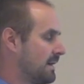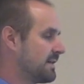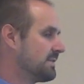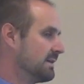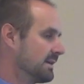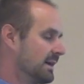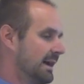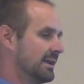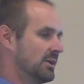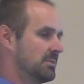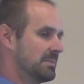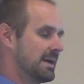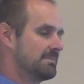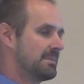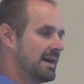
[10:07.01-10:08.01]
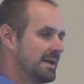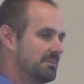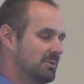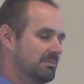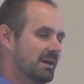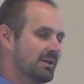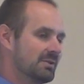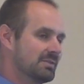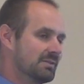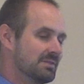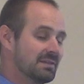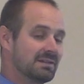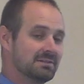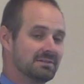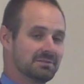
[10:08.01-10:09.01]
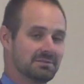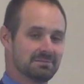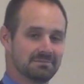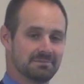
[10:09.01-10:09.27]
I think I know my Bible better than they do.